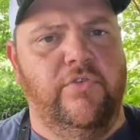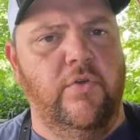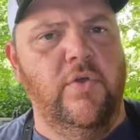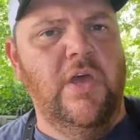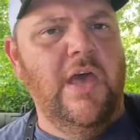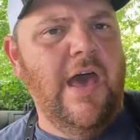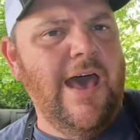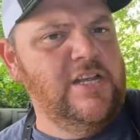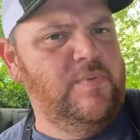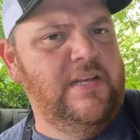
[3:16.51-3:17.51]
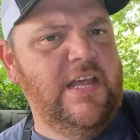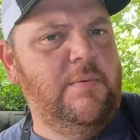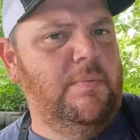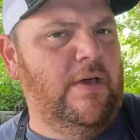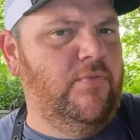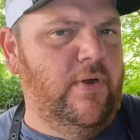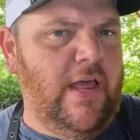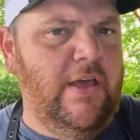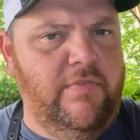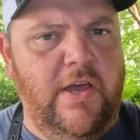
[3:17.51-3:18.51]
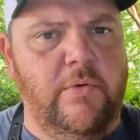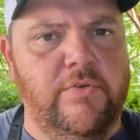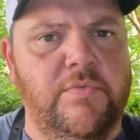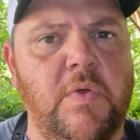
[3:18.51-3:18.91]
so. I expect to take me about 3.5 hours.